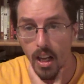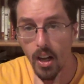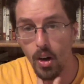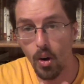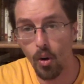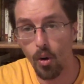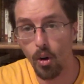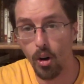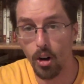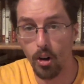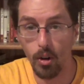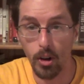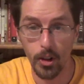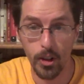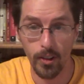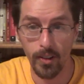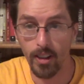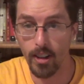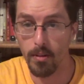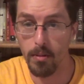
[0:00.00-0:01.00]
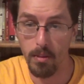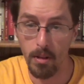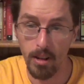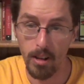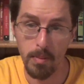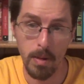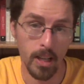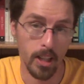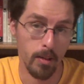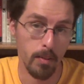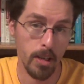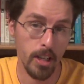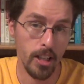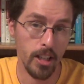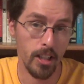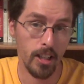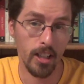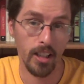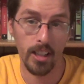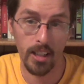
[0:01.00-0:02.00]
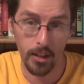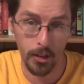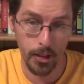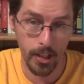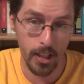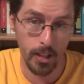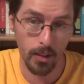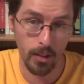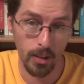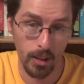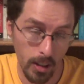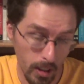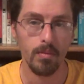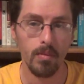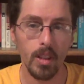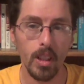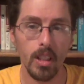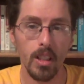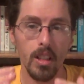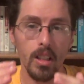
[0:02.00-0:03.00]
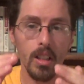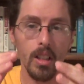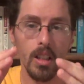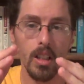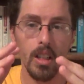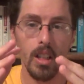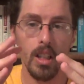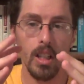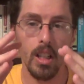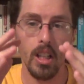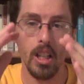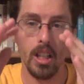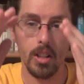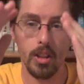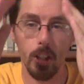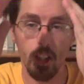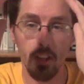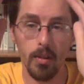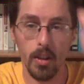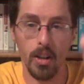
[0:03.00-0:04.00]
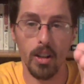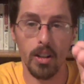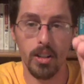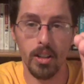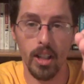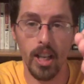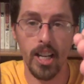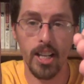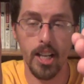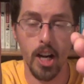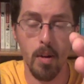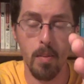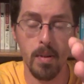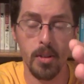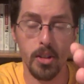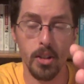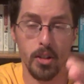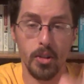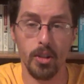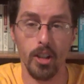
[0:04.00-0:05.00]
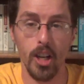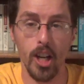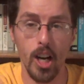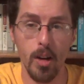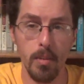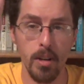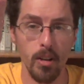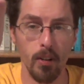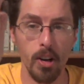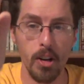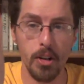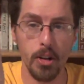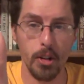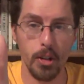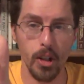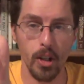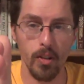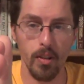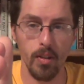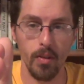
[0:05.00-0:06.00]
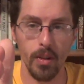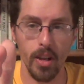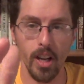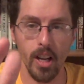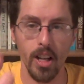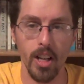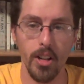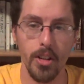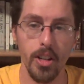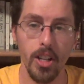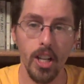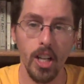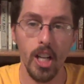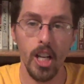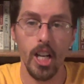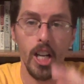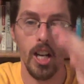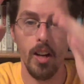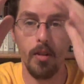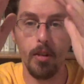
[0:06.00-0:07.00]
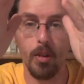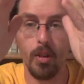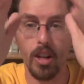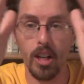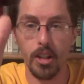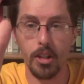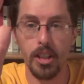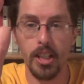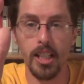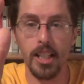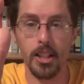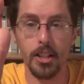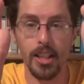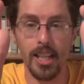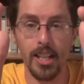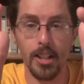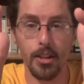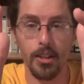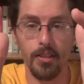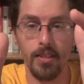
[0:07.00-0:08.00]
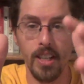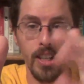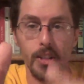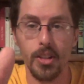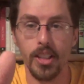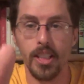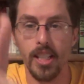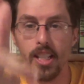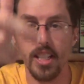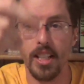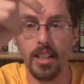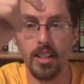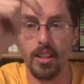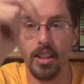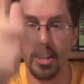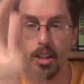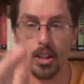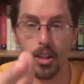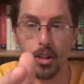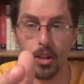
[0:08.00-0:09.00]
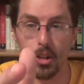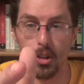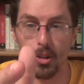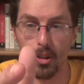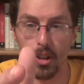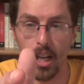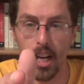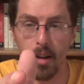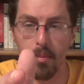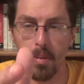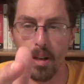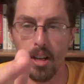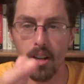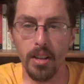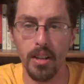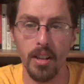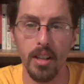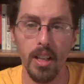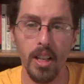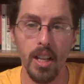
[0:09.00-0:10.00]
Or what's your favorite movie about the media in general? So, folks, like, comment, subscribe, and enrich yourself with knowledge. If you want to see this handsome face again, click the subscribe button.